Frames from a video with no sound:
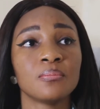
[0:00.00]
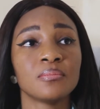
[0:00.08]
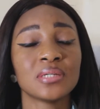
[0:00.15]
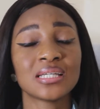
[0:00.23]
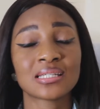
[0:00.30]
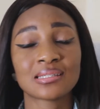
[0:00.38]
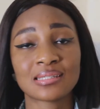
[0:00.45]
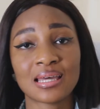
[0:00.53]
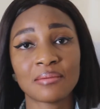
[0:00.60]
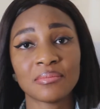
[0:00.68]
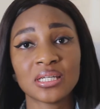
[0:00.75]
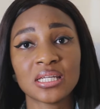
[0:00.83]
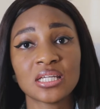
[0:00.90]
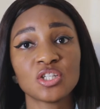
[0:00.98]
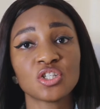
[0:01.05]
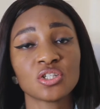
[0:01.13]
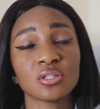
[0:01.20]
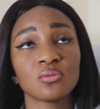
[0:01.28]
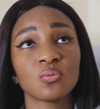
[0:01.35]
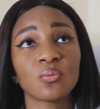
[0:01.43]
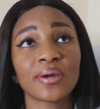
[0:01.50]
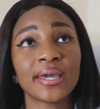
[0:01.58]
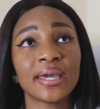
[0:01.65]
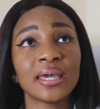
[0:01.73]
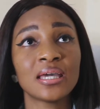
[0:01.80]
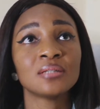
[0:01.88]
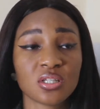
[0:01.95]
examination,
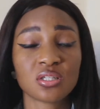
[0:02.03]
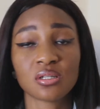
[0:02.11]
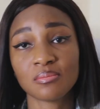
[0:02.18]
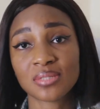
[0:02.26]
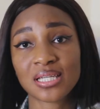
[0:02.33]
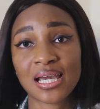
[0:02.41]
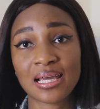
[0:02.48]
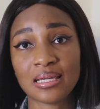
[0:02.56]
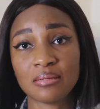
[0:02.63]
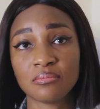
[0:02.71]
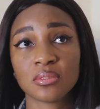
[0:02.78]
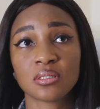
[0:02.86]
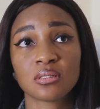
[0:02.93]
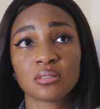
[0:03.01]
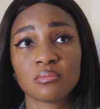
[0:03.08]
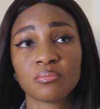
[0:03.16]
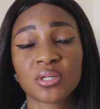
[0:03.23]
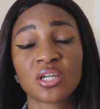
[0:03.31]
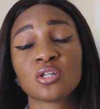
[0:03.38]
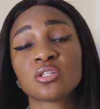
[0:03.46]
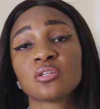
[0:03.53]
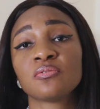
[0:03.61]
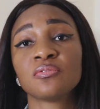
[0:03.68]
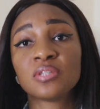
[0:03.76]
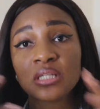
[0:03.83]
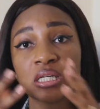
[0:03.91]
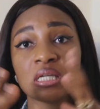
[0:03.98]
where sometimes because
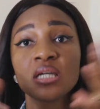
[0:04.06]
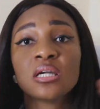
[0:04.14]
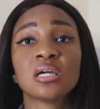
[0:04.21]
of the